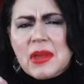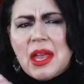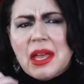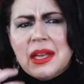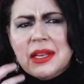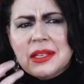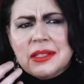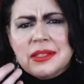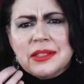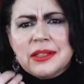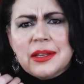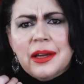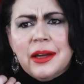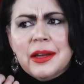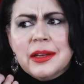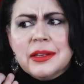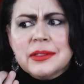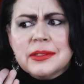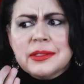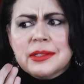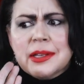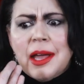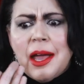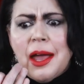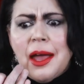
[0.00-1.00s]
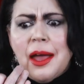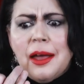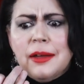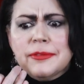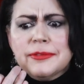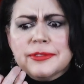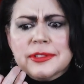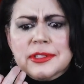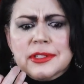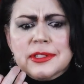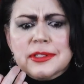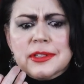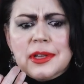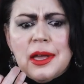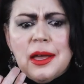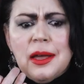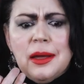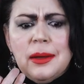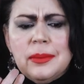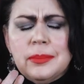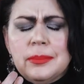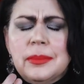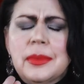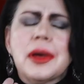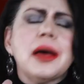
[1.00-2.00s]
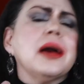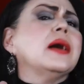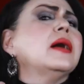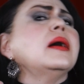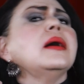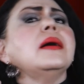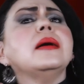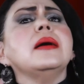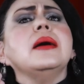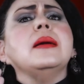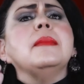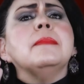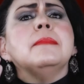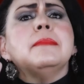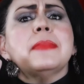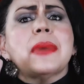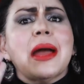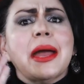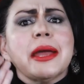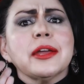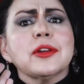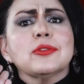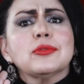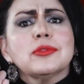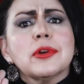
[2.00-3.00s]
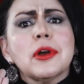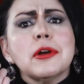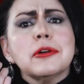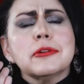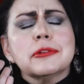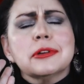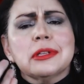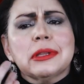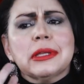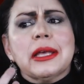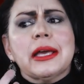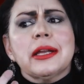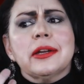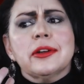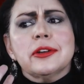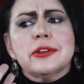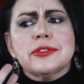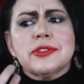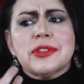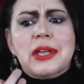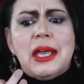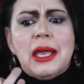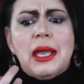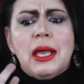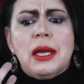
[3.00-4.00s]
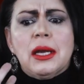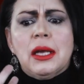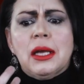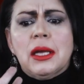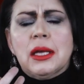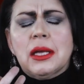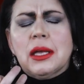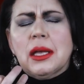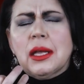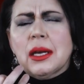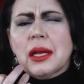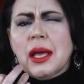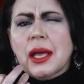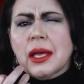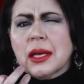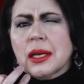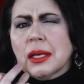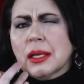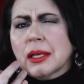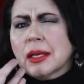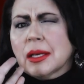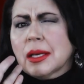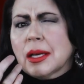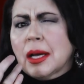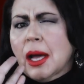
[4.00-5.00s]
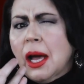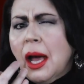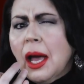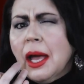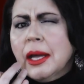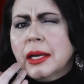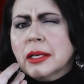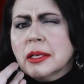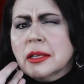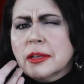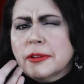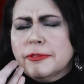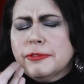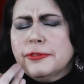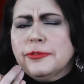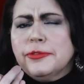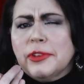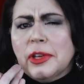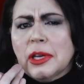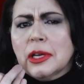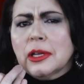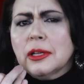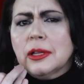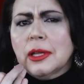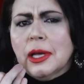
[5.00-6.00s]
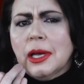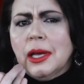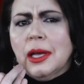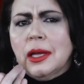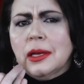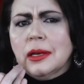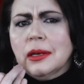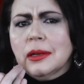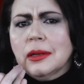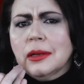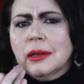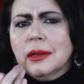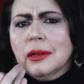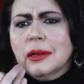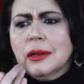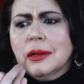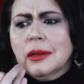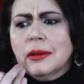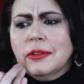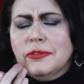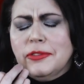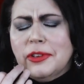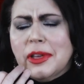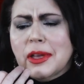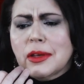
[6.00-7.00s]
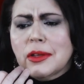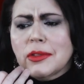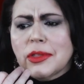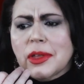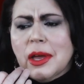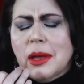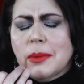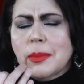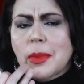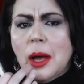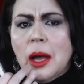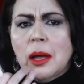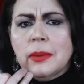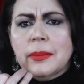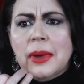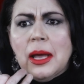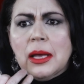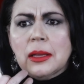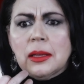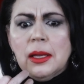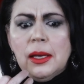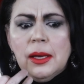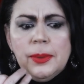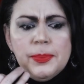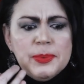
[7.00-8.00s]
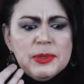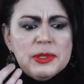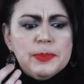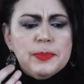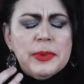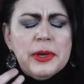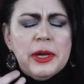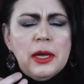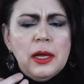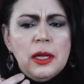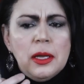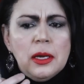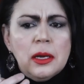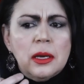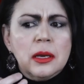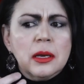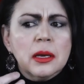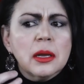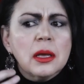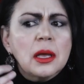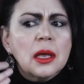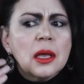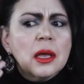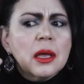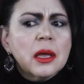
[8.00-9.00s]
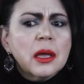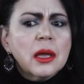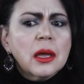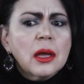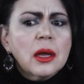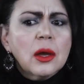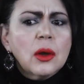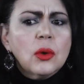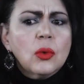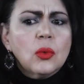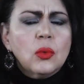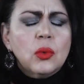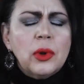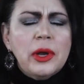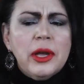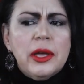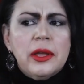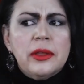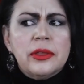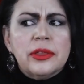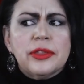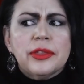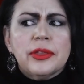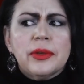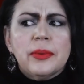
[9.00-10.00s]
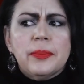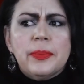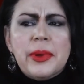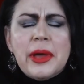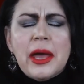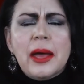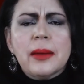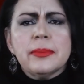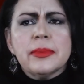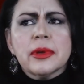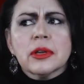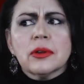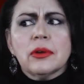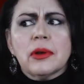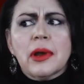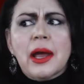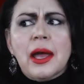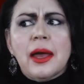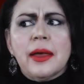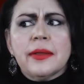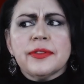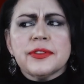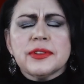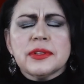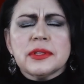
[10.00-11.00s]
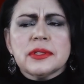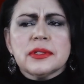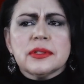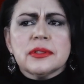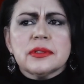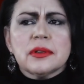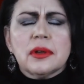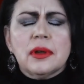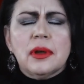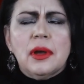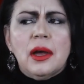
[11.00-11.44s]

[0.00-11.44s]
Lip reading: It does have some micro glitters in it, and I could kind of feel them on my lips, but with Pat McGrath's